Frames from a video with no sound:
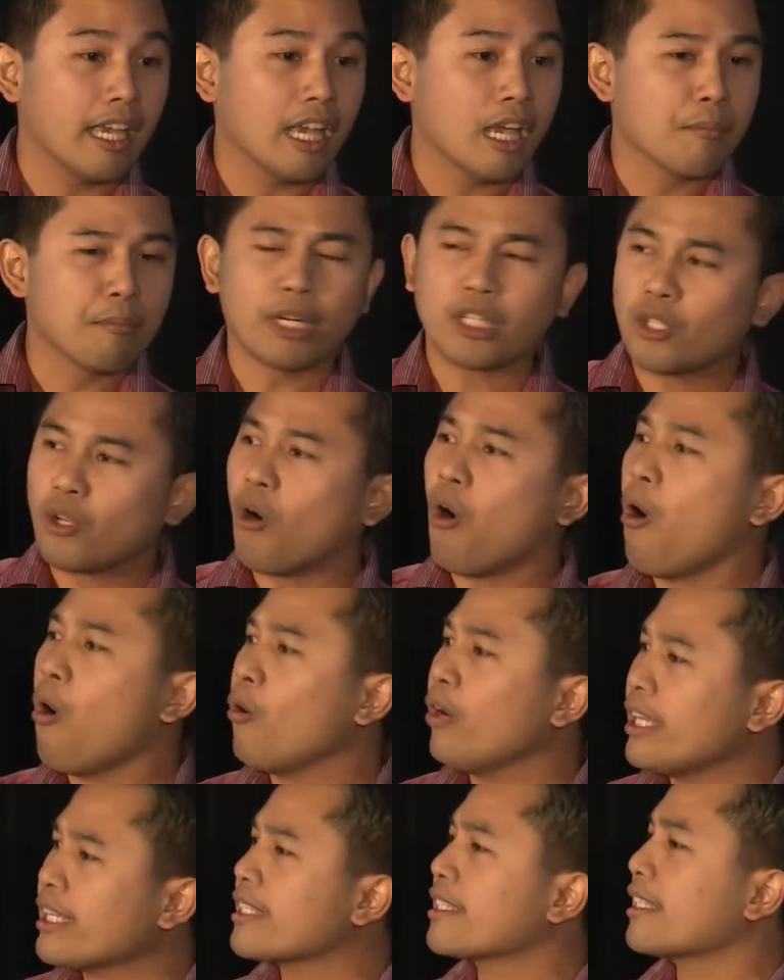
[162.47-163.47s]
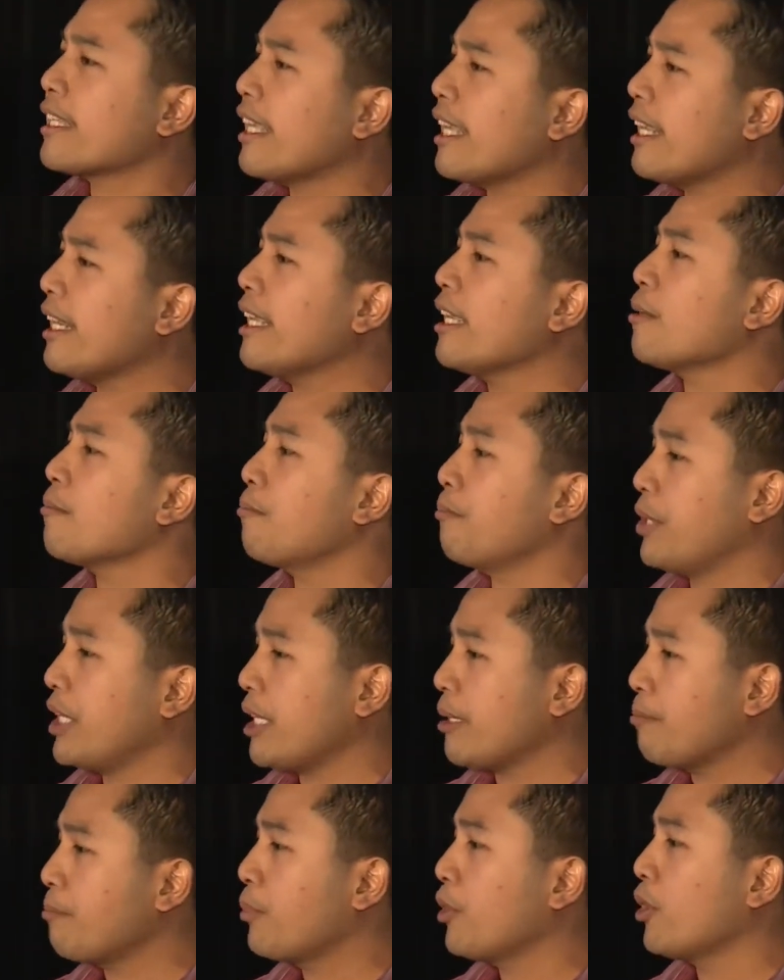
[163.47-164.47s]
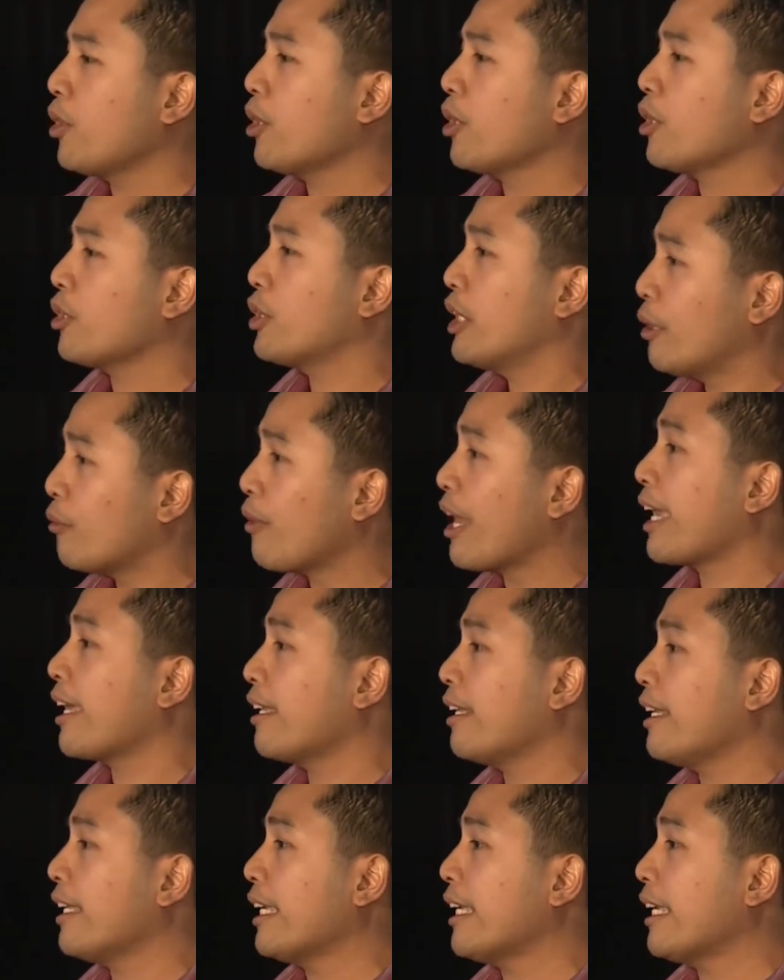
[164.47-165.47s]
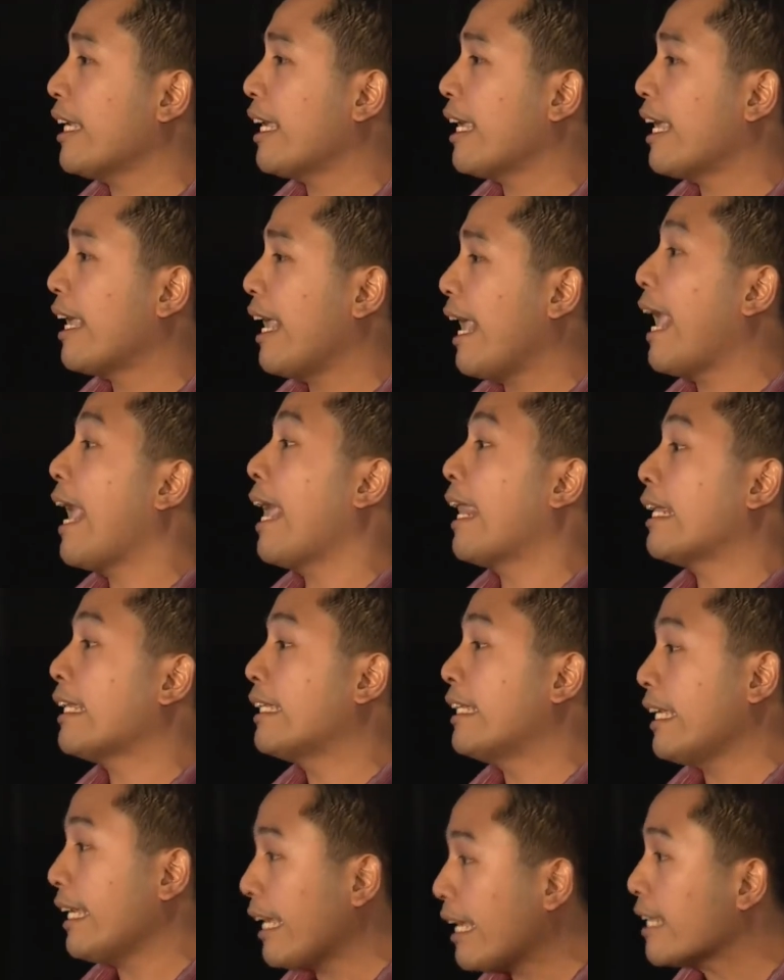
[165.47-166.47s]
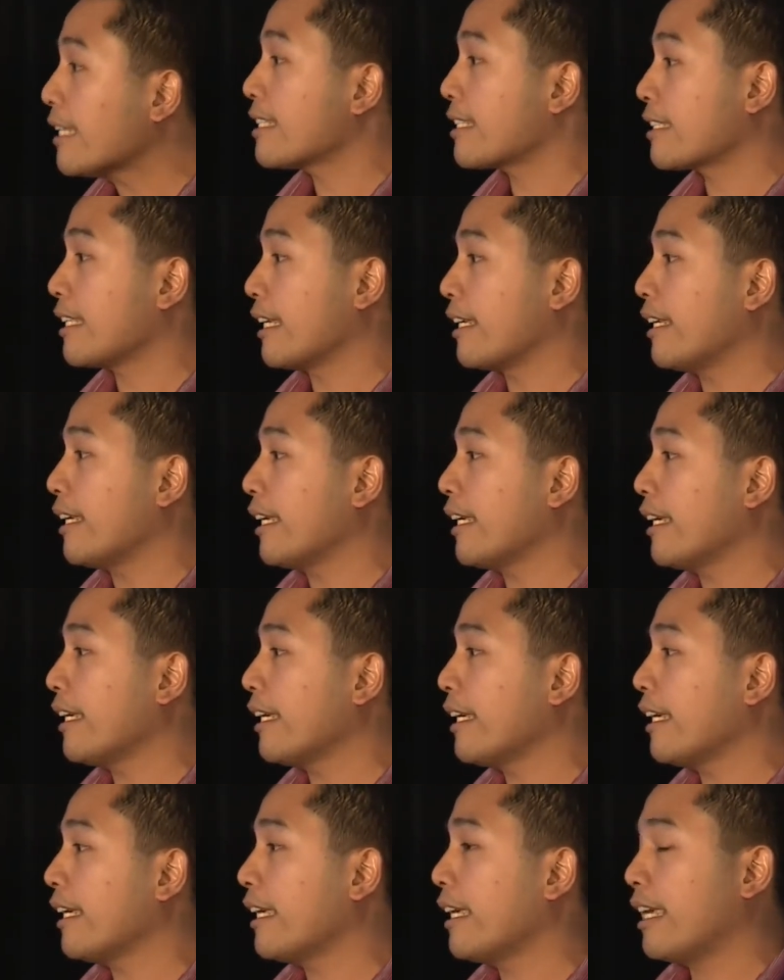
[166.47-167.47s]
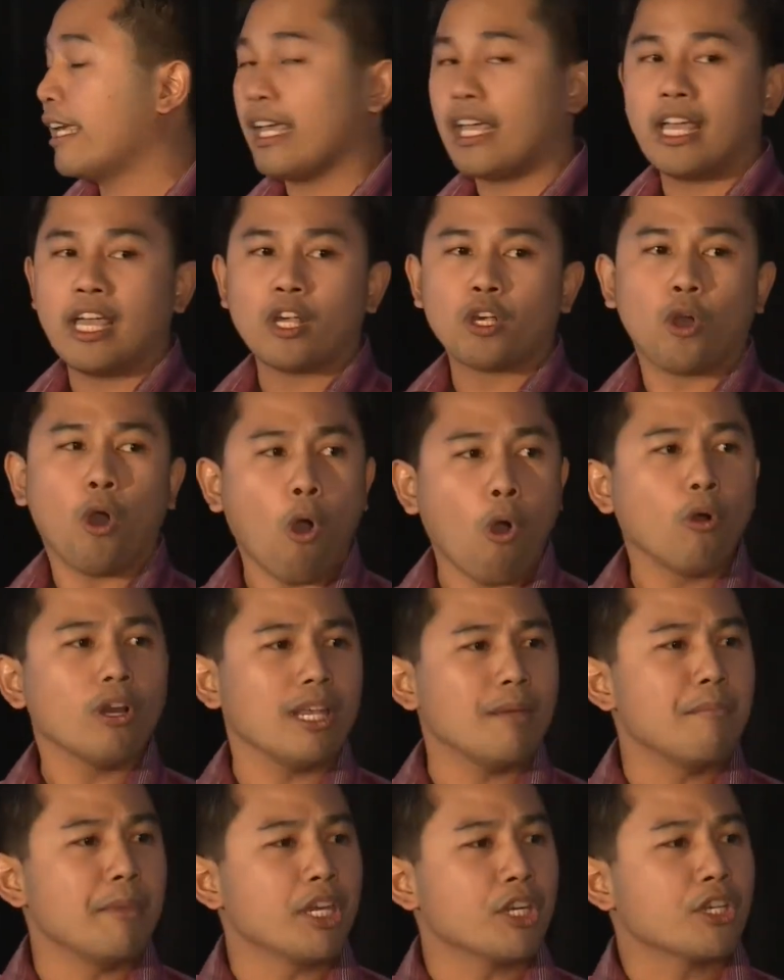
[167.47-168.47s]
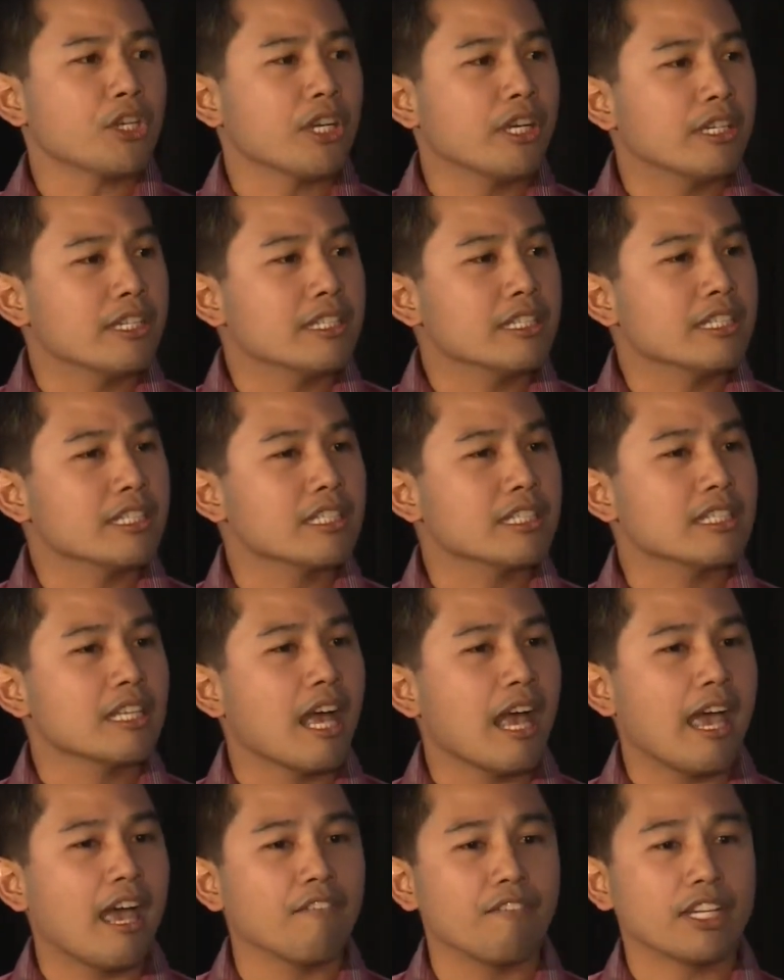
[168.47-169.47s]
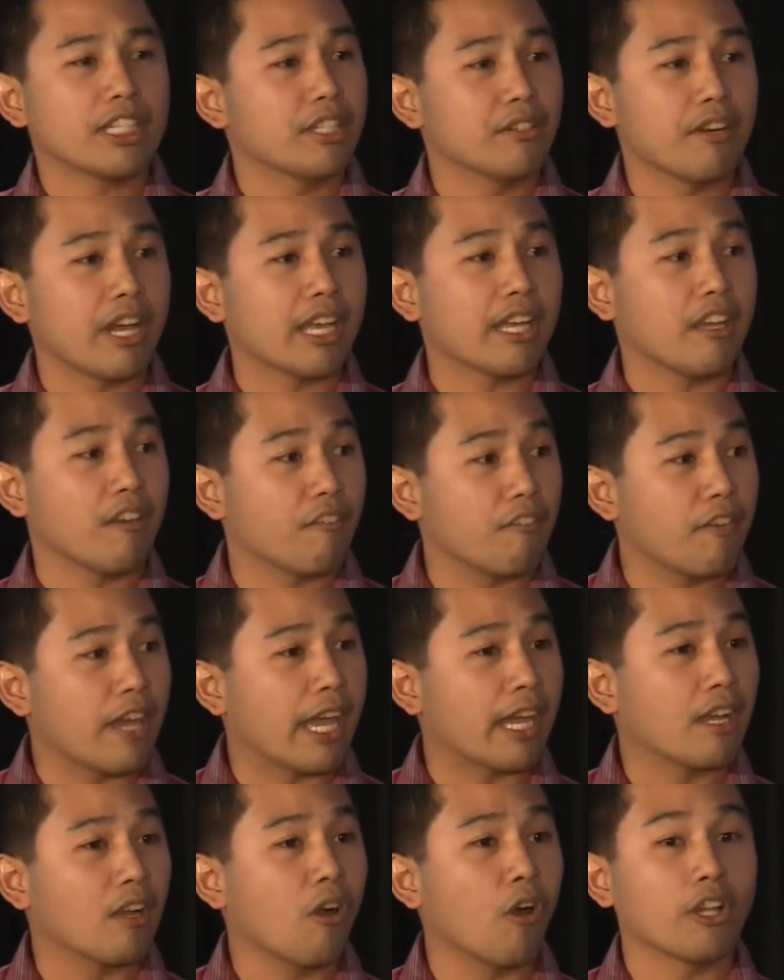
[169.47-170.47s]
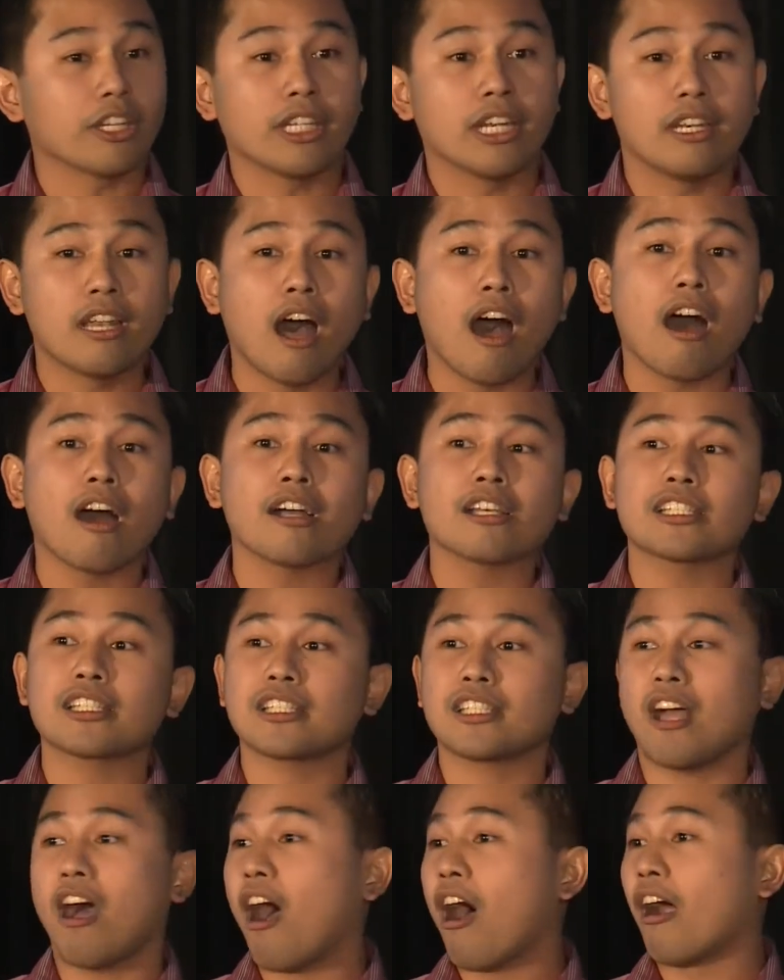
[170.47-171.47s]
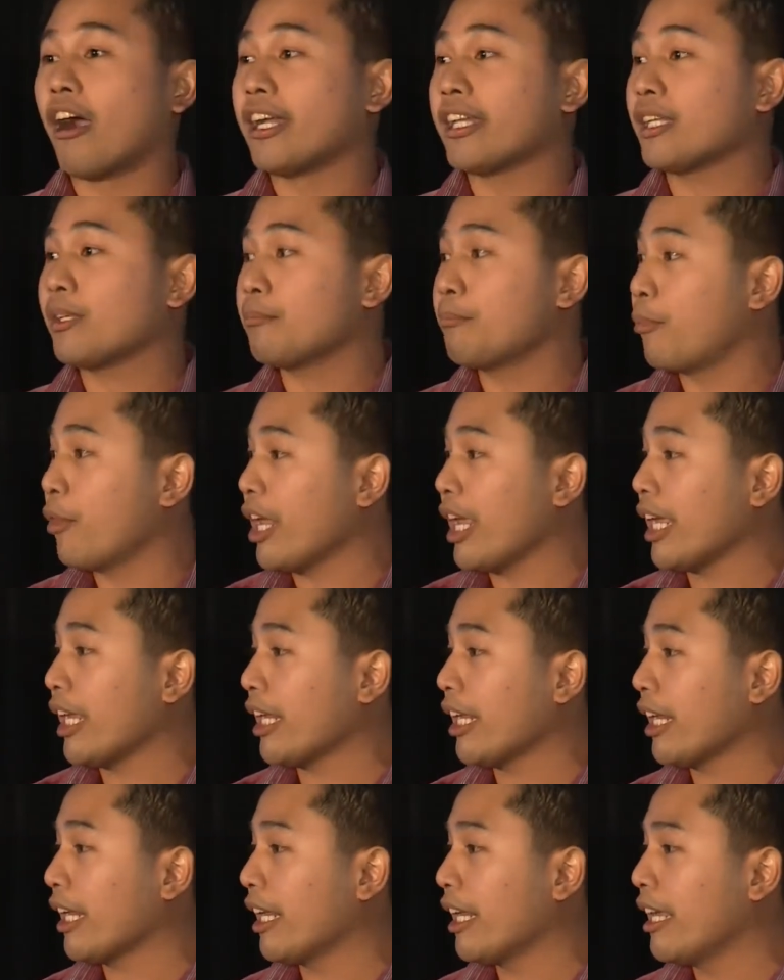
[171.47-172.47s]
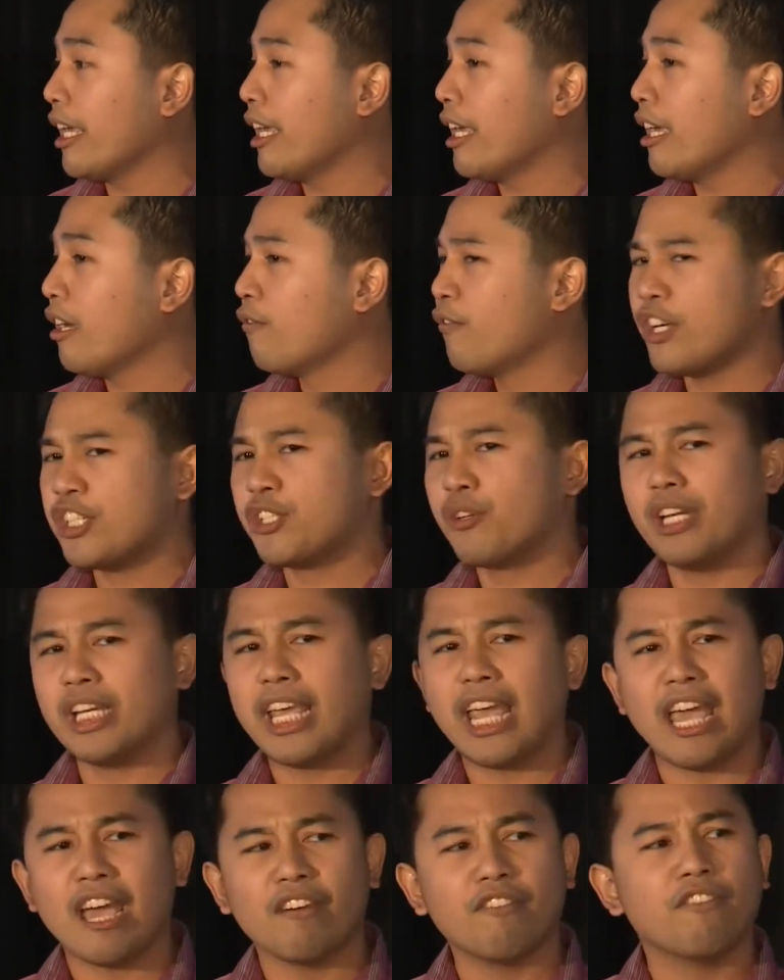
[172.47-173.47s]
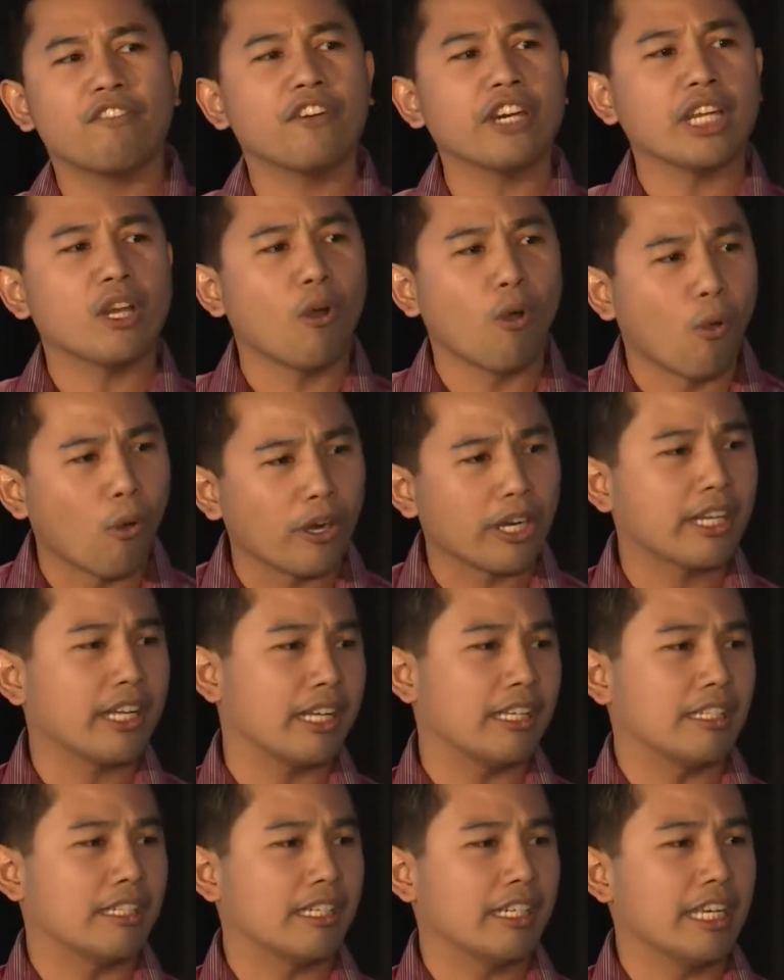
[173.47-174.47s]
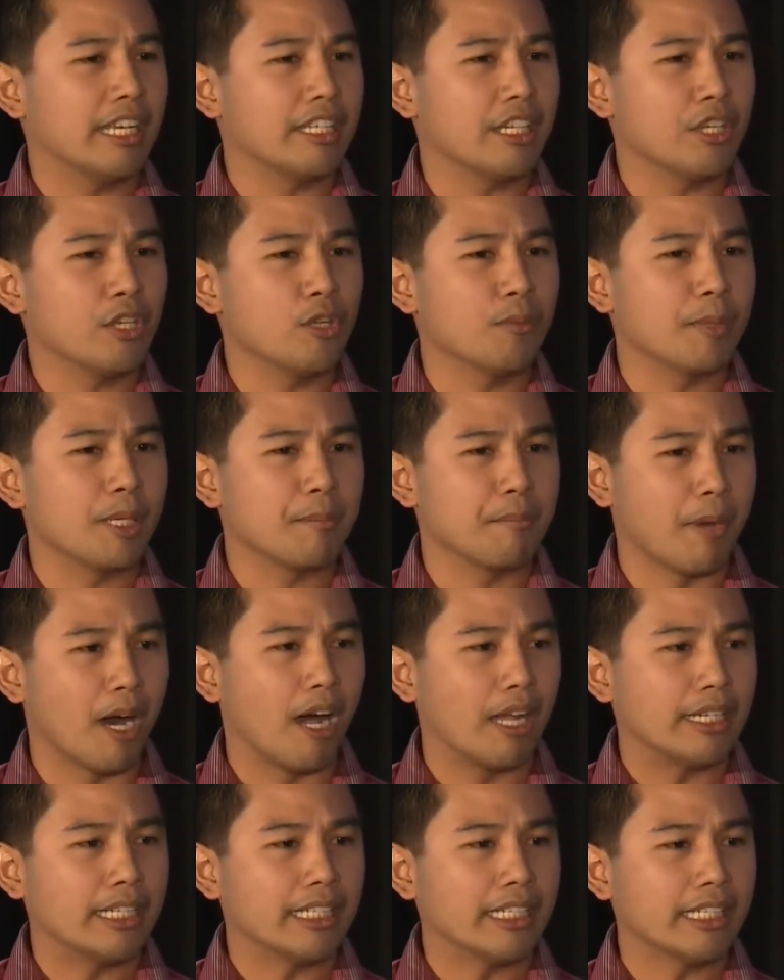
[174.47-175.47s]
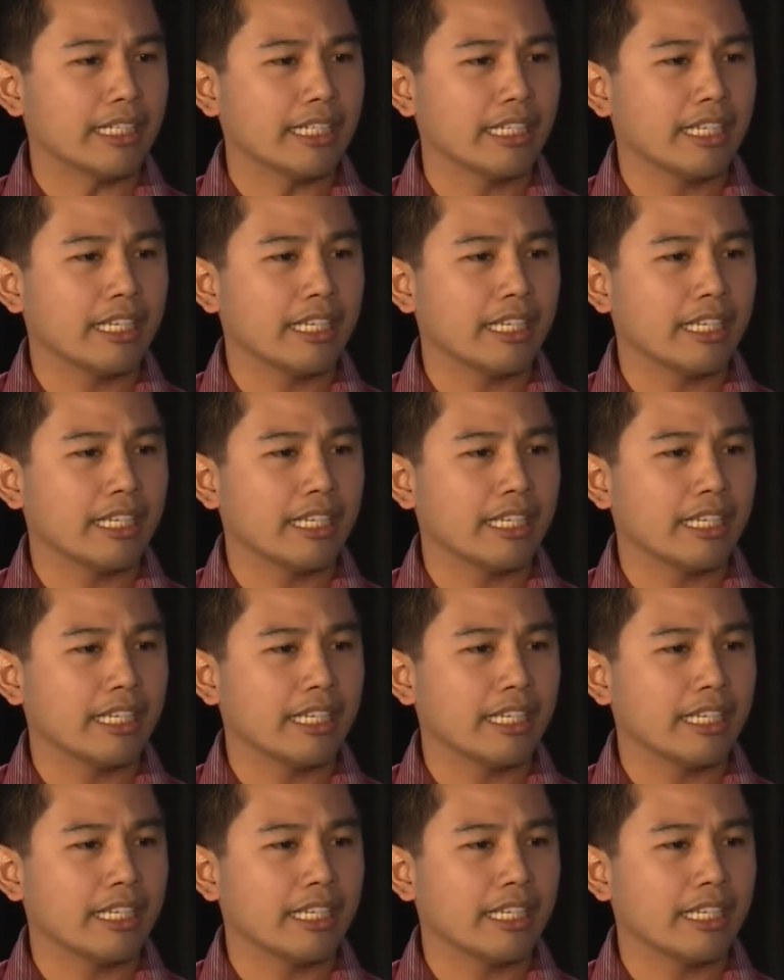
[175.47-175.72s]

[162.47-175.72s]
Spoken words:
But coal is killing people directly and instantly. Coal emissions have a direct effect on the lungs, heart, brain, virtually every organ in the human body.